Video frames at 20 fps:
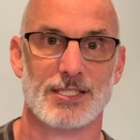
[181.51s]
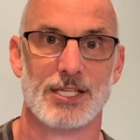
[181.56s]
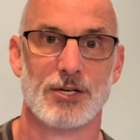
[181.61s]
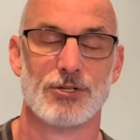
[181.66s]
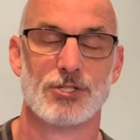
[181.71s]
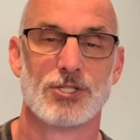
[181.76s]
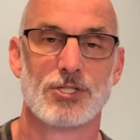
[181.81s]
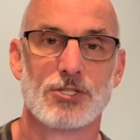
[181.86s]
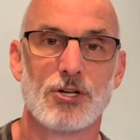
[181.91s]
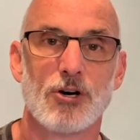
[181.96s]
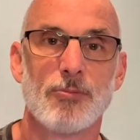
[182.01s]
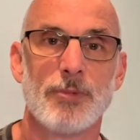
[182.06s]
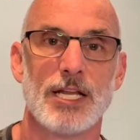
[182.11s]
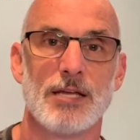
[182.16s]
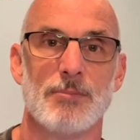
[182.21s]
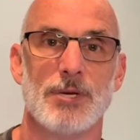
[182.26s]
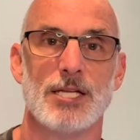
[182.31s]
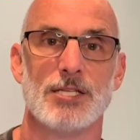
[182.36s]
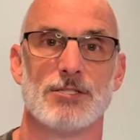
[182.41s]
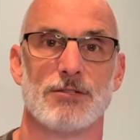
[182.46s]
There are so many
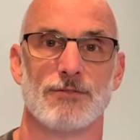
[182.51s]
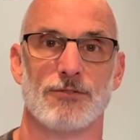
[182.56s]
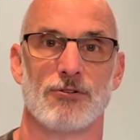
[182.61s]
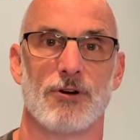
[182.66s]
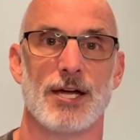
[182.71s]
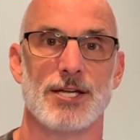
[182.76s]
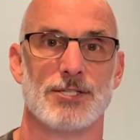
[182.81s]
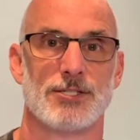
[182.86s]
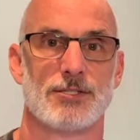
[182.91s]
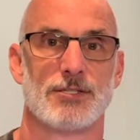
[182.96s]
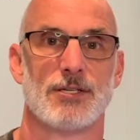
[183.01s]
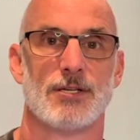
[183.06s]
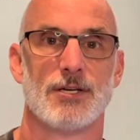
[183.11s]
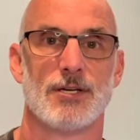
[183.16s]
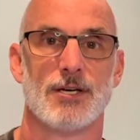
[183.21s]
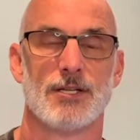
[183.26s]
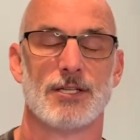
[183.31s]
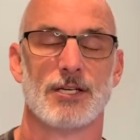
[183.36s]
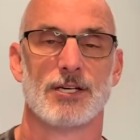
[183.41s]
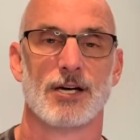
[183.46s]
means of grace
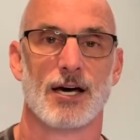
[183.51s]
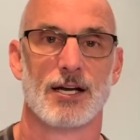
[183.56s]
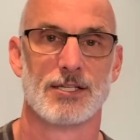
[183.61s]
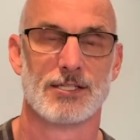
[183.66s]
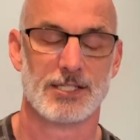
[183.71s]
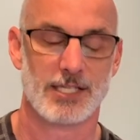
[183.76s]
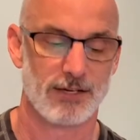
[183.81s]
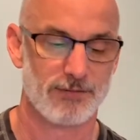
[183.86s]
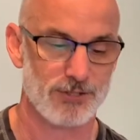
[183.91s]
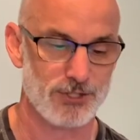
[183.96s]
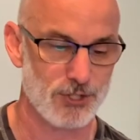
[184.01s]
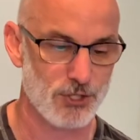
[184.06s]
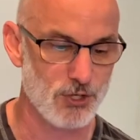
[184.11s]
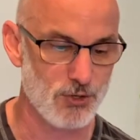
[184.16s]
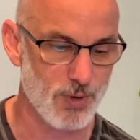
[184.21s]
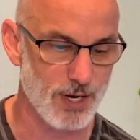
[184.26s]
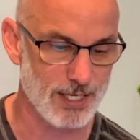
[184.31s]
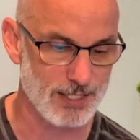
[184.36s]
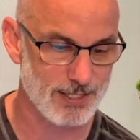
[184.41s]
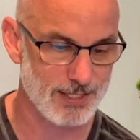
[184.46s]
that God has given
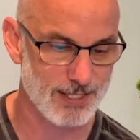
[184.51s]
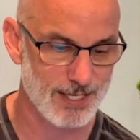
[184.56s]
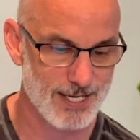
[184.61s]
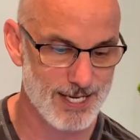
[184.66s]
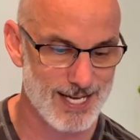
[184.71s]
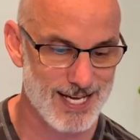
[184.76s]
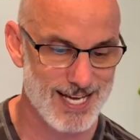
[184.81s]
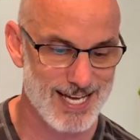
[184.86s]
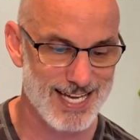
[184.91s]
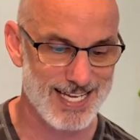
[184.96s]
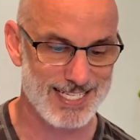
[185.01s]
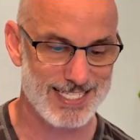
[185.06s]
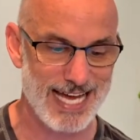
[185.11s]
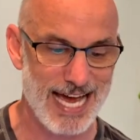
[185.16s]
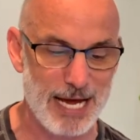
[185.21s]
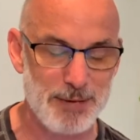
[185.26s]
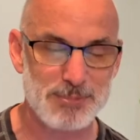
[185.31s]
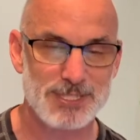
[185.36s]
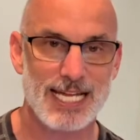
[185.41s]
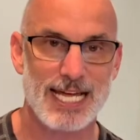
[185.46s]
to us. In
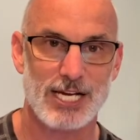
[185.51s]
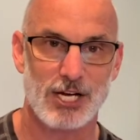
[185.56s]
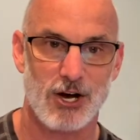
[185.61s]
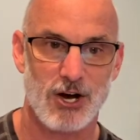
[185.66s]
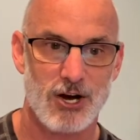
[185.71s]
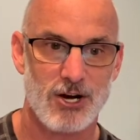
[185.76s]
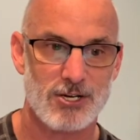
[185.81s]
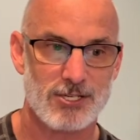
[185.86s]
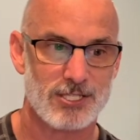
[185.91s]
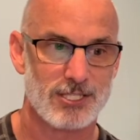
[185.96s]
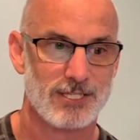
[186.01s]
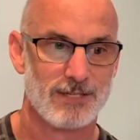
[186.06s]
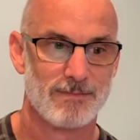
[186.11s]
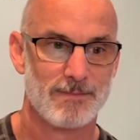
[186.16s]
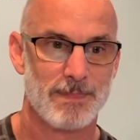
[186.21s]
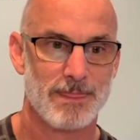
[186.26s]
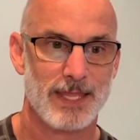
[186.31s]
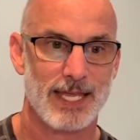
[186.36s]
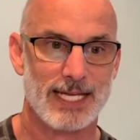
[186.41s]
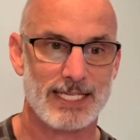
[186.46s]
times like ours,
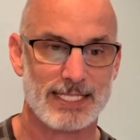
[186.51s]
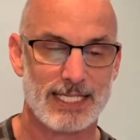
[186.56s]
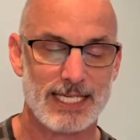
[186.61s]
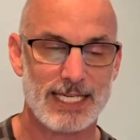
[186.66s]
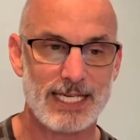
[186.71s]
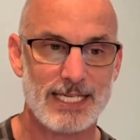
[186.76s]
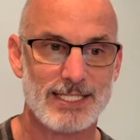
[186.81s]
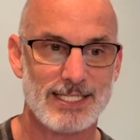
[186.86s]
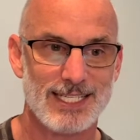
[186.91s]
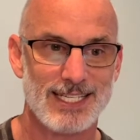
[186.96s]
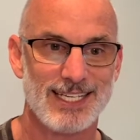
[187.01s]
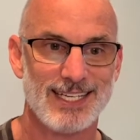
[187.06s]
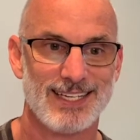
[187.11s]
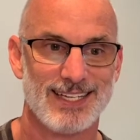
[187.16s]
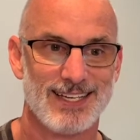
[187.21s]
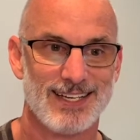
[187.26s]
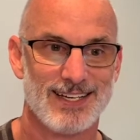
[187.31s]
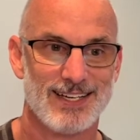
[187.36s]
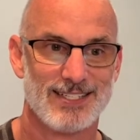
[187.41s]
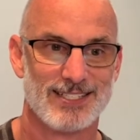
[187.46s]
it's easy
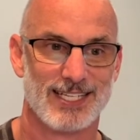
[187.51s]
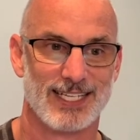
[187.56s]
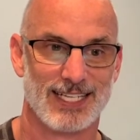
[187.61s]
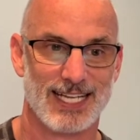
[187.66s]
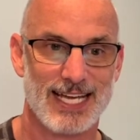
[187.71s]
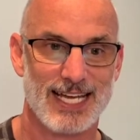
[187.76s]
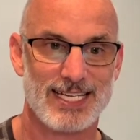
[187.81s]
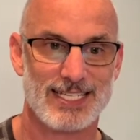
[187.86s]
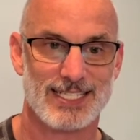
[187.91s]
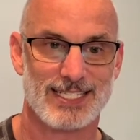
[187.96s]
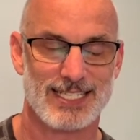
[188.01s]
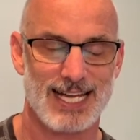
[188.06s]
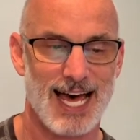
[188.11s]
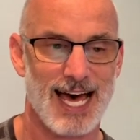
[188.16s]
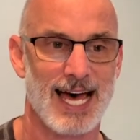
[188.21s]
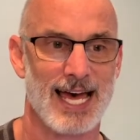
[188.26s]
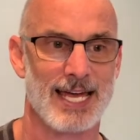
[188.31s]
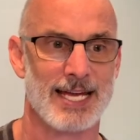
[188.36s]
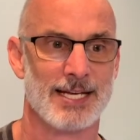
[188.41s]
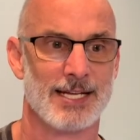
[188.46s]
to lay
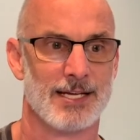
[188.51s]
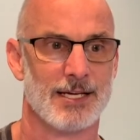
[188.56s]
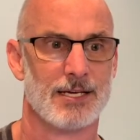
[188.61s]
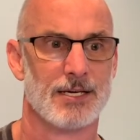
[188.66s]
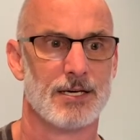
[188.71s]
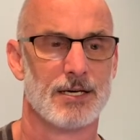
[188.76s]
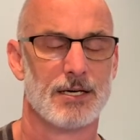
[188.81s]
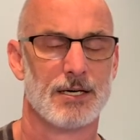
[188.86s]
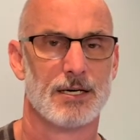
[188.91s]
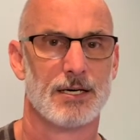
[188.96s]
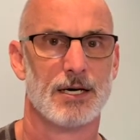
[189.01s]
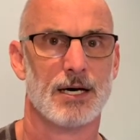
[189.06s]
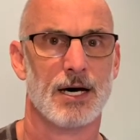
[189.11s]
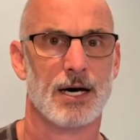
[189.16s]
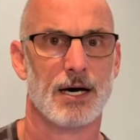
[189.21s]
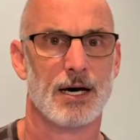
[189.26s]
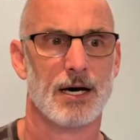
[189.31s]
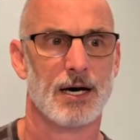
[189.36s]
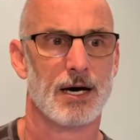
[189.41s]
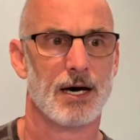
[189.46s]
aside
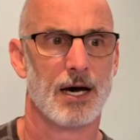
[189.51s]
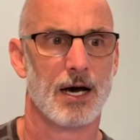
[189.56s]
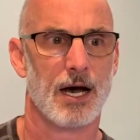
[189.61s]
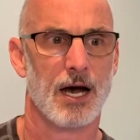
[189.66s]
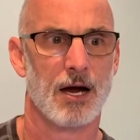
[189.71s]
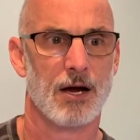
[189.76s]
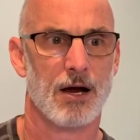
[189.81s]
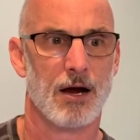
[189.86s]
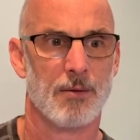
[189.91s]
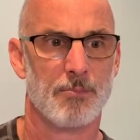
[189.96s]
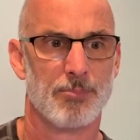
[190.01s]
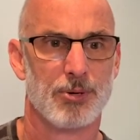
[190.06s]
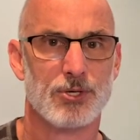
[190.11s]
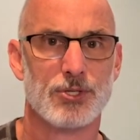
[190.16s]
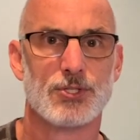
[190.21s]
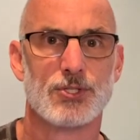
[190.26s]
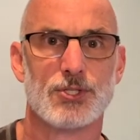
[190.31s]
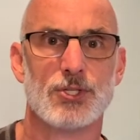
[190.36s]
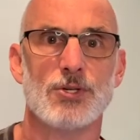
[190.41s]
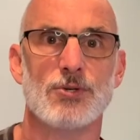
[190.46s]
our
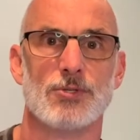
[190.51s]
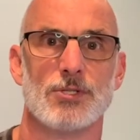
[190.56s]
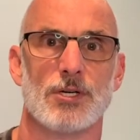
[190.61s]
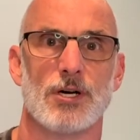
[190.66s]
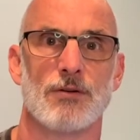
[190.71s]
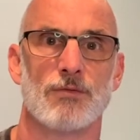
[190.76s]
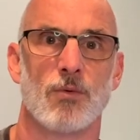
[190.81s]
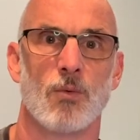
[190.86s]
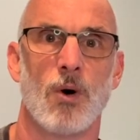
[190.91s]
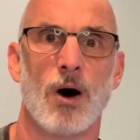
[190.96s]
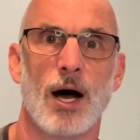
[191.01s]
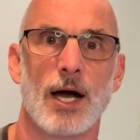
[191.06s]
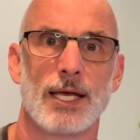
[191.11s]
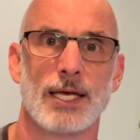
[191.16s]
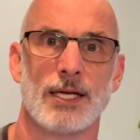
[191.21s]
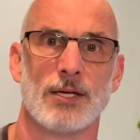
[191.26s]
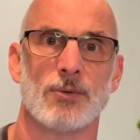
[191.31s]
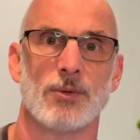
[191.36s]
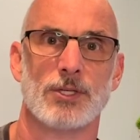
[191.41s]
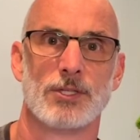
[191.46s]
pursuit of
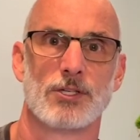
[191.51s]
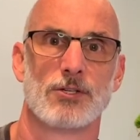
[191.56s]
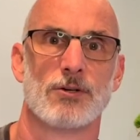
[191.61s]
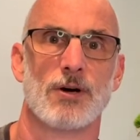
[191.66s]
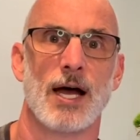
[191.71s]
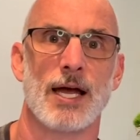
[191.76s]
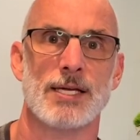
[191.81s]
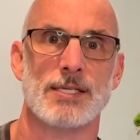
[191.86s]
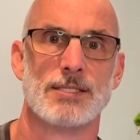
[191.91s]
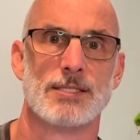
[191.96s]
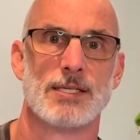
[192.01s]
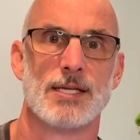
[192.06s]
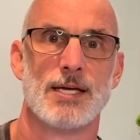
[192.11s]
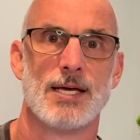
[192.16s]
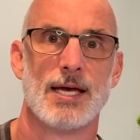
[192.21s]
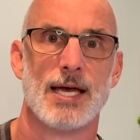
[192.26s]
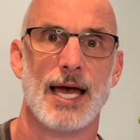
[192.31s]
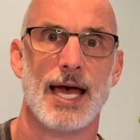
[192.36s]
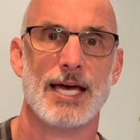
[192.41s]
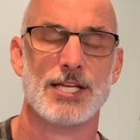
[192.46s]
walking with Christ
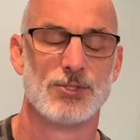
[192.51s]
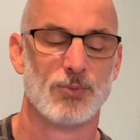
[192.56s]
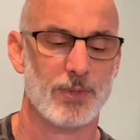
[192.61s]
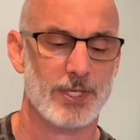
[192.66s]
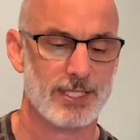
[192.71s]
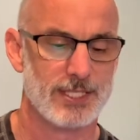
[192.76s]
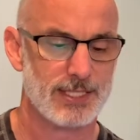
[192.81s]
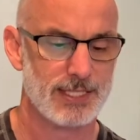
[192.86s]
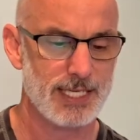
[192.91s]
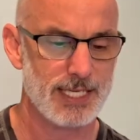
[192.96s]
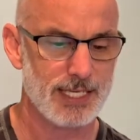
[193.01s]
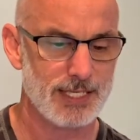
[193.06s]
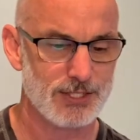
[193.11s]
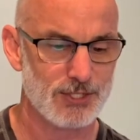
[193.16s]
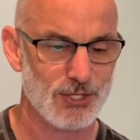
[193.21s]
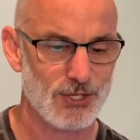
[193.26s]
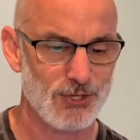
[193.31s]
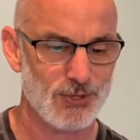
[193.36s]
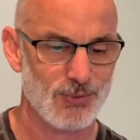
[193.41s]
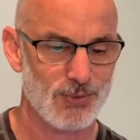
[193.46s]
as we seek
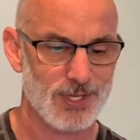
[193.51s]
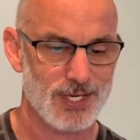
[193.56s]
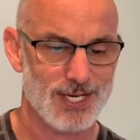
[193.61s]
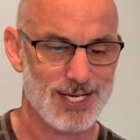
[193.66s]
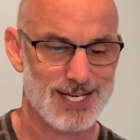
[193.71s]
to